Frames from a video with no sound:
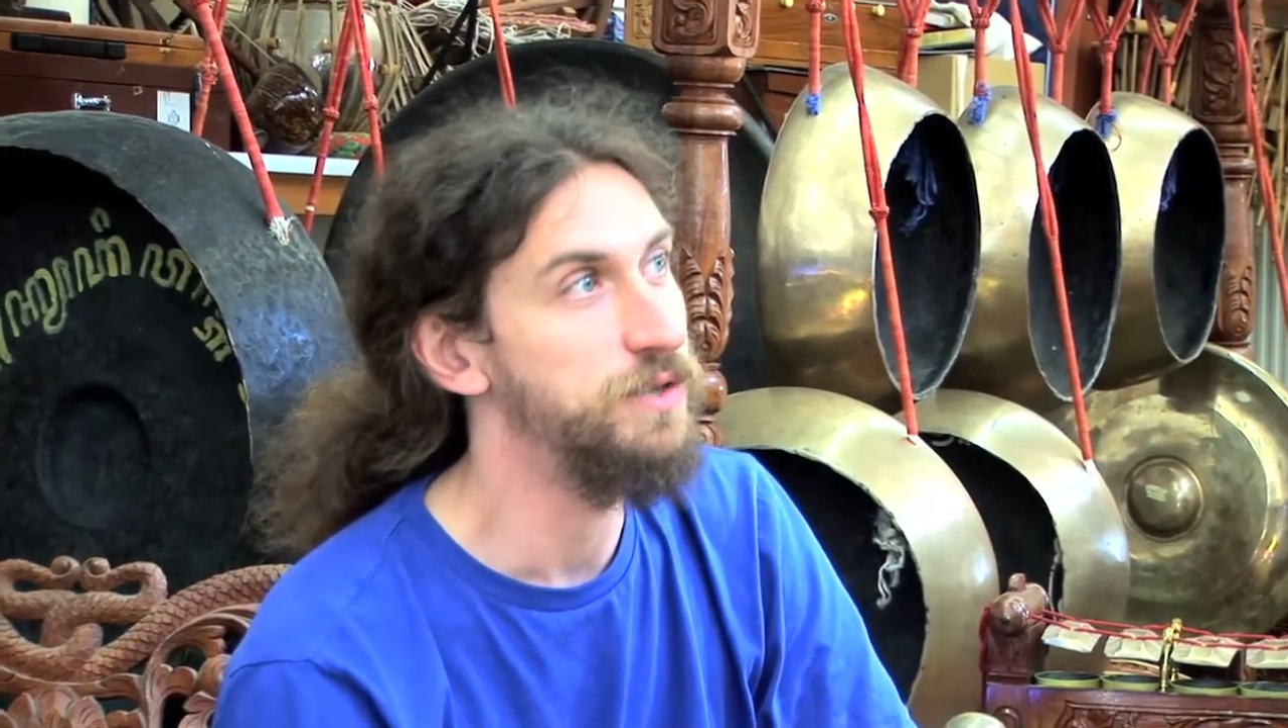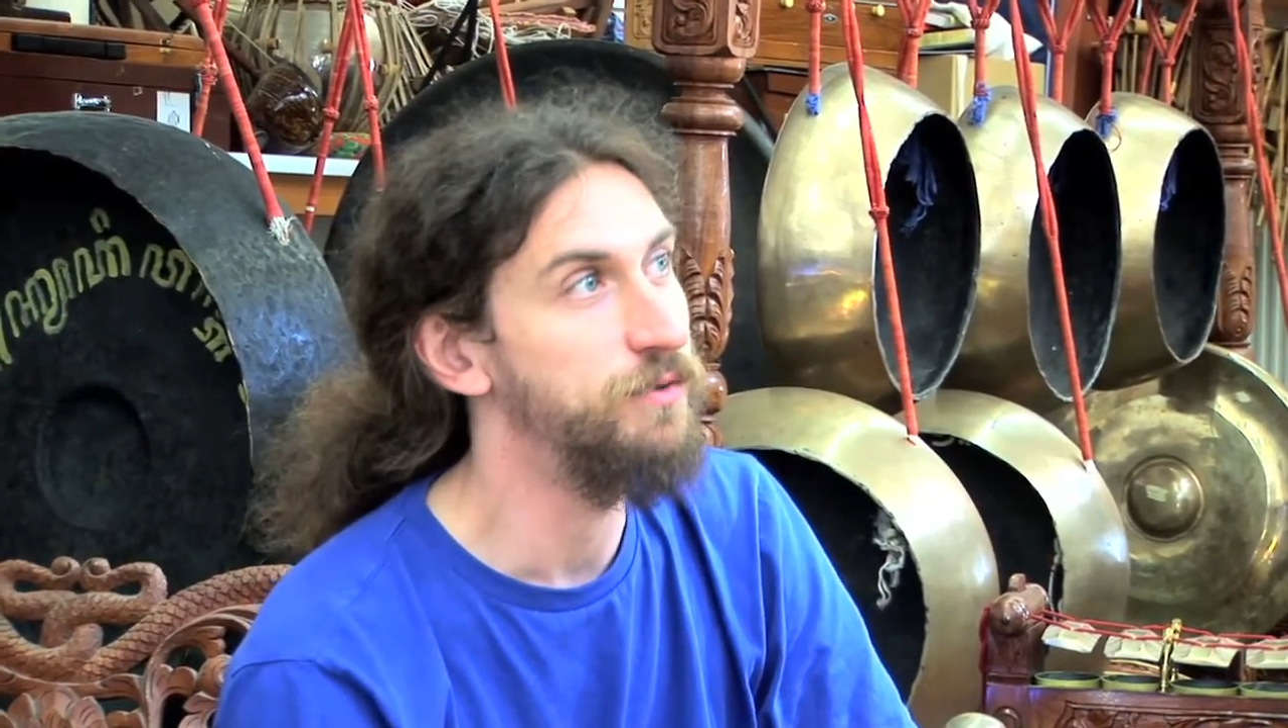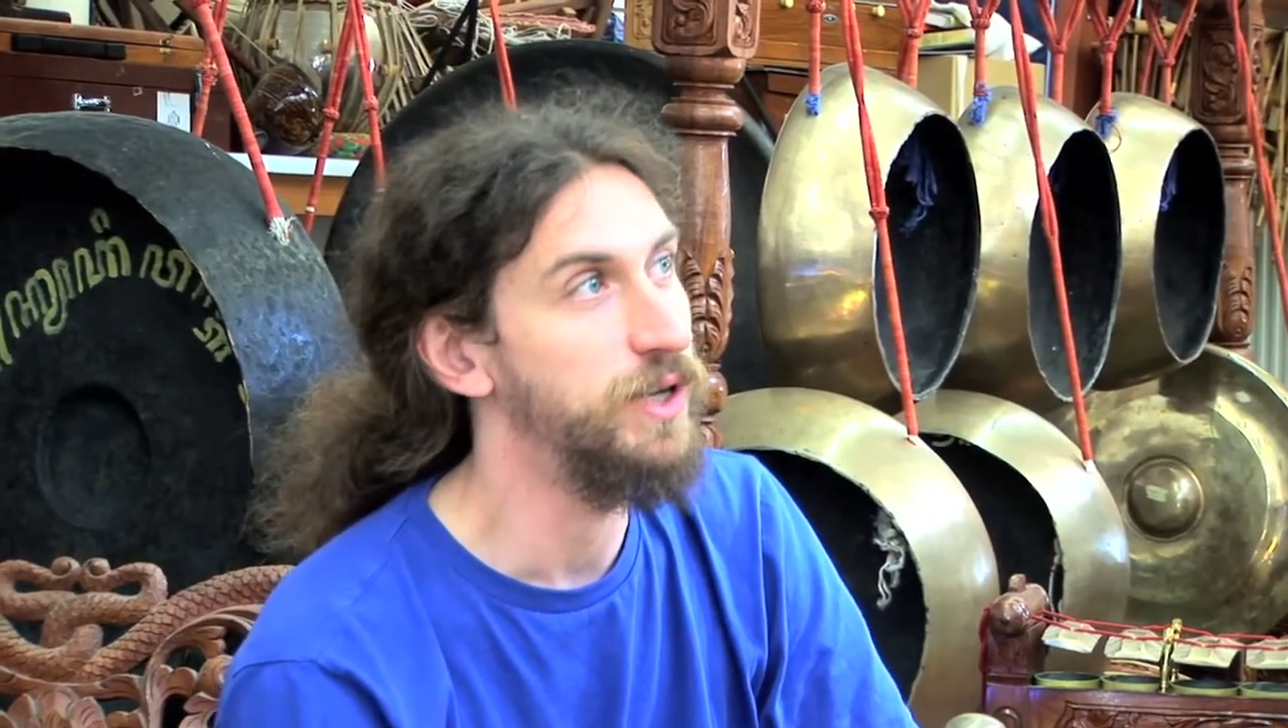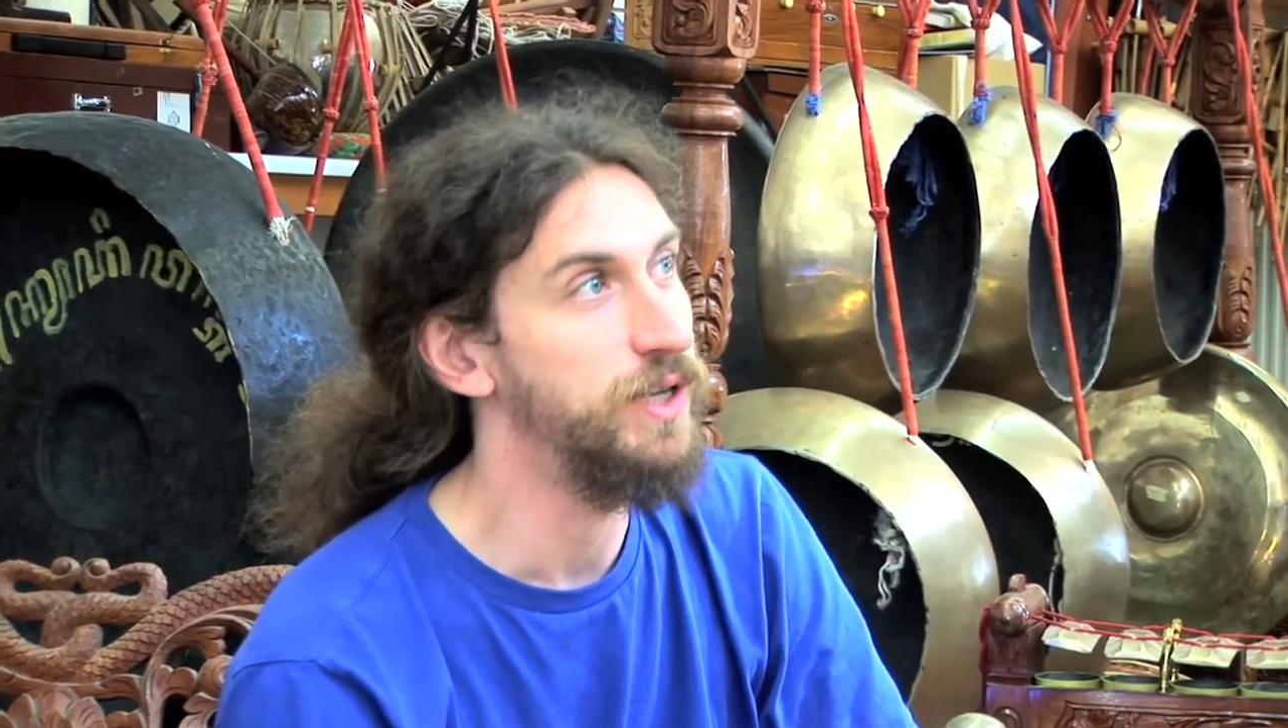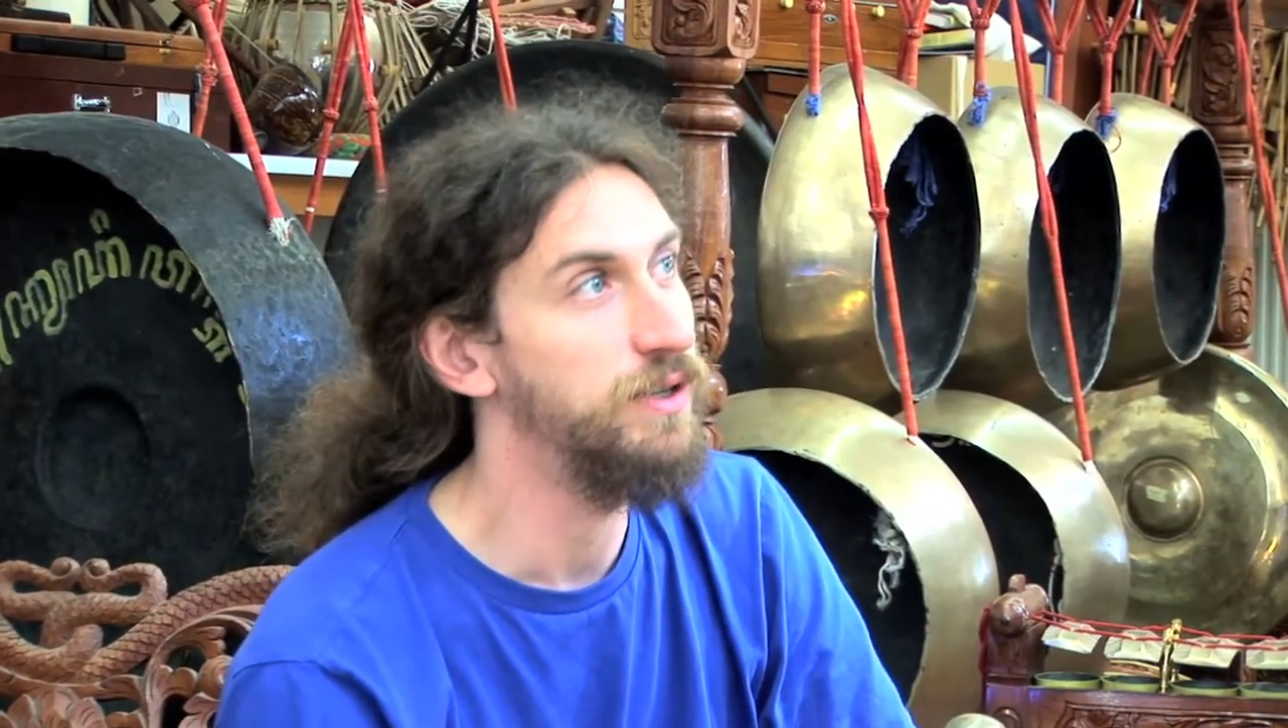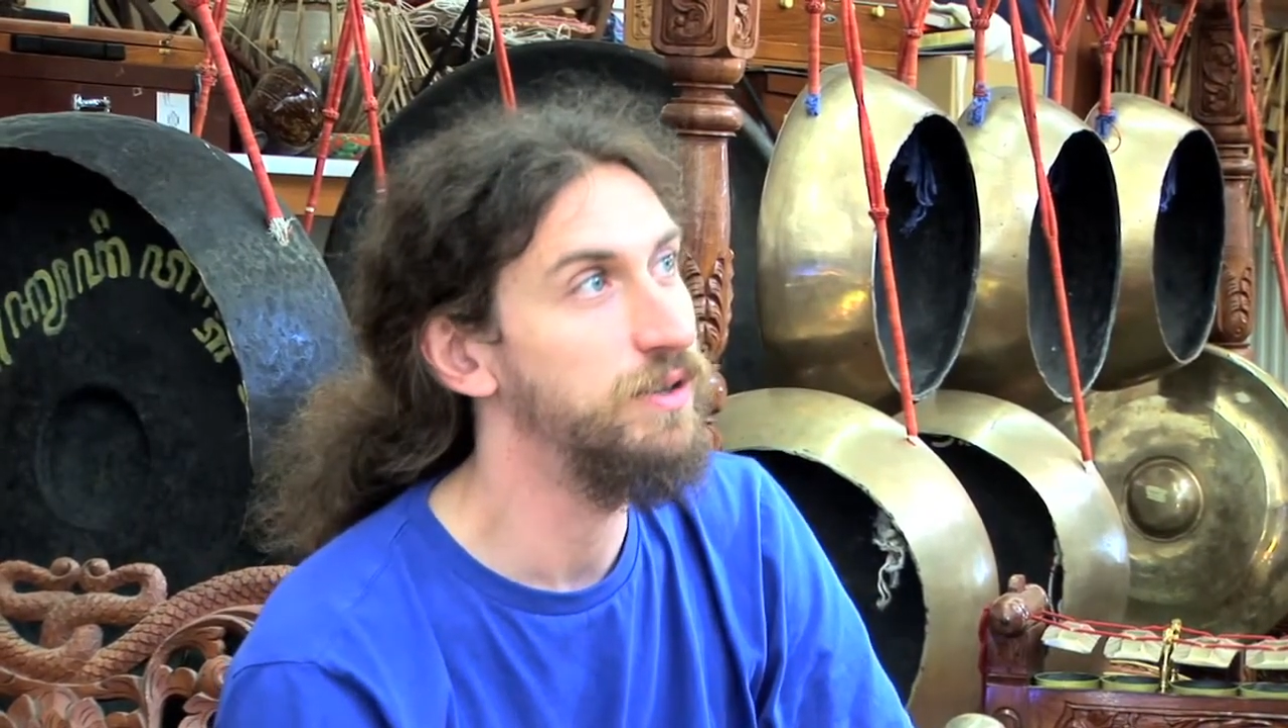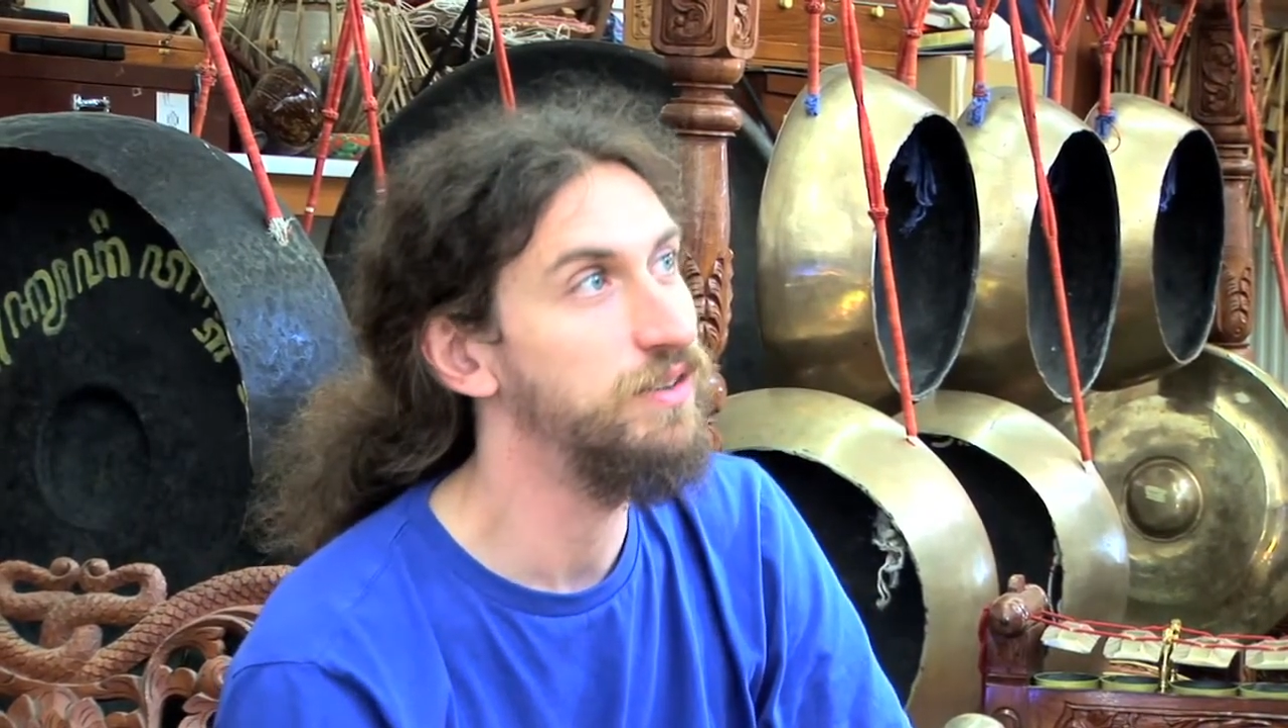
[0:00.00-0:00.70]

if I